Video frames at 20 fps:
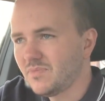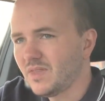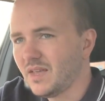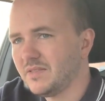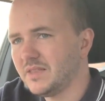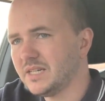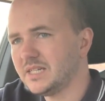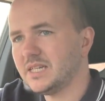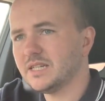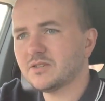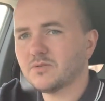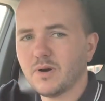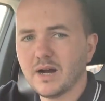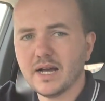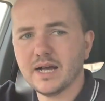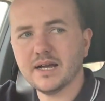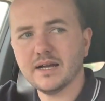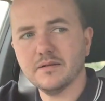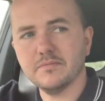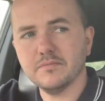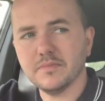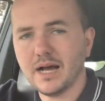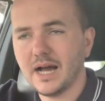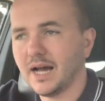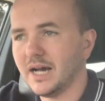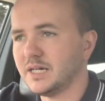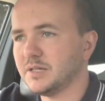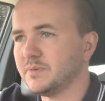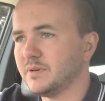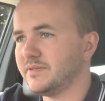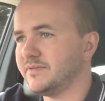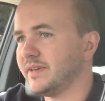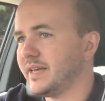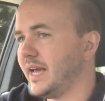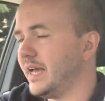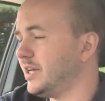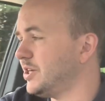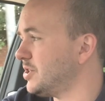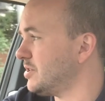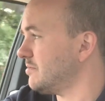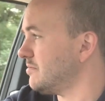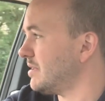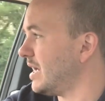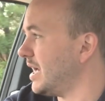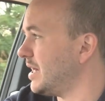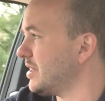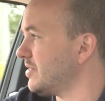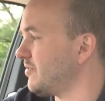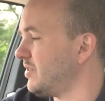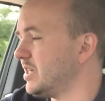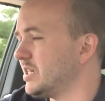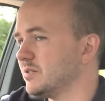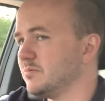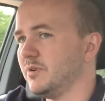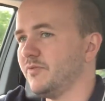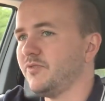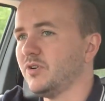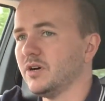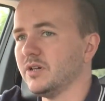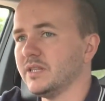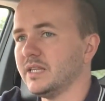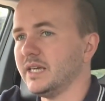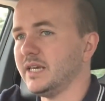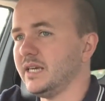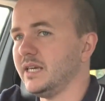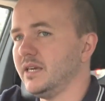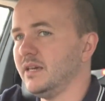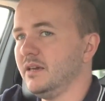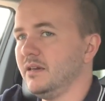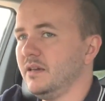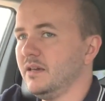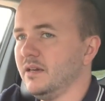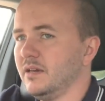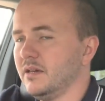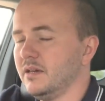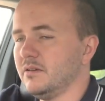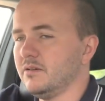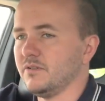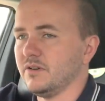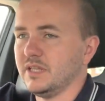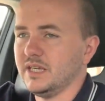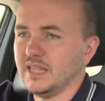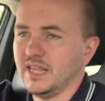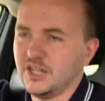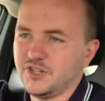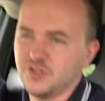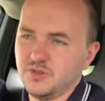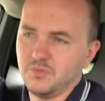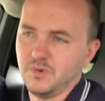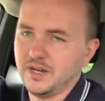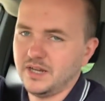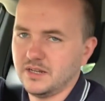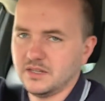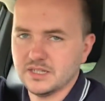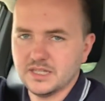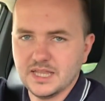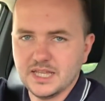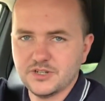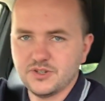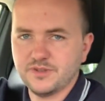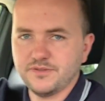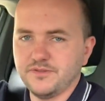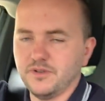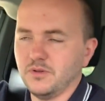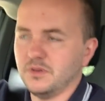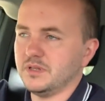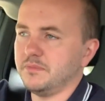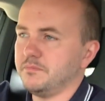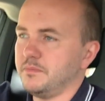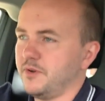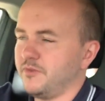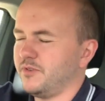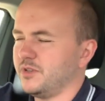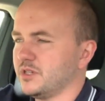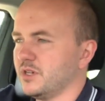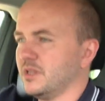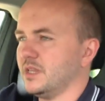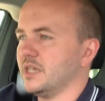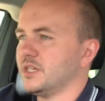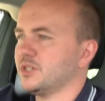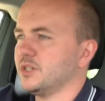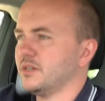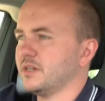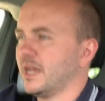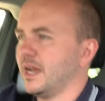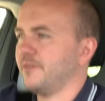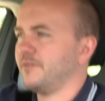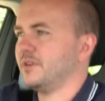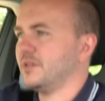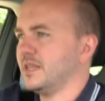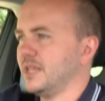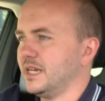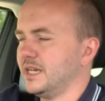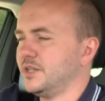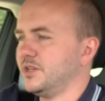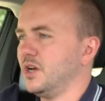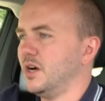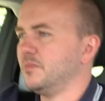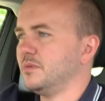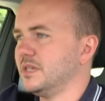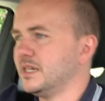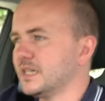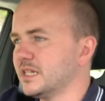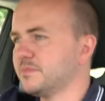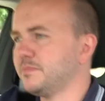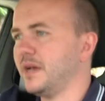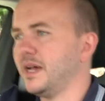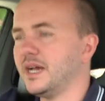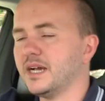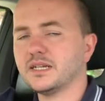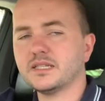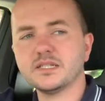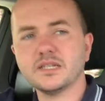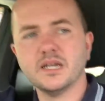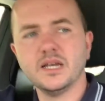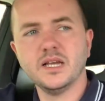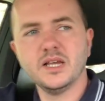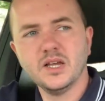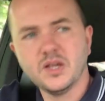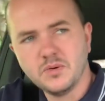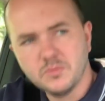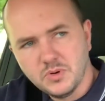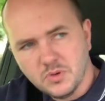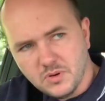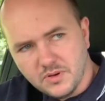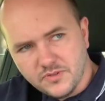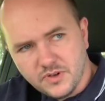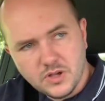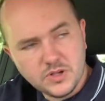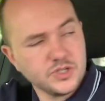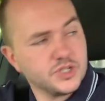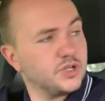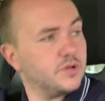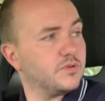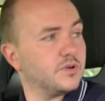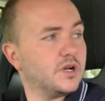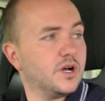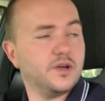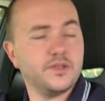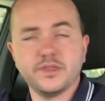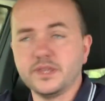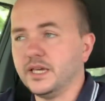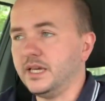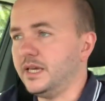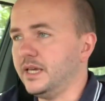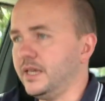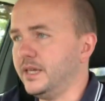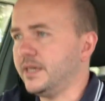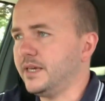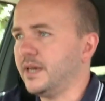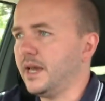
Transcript: This is quite a high specification i3, so we've got the electric windows, electric folding mirrors, all that sort of carry on like you'd normally expect. But we've also got the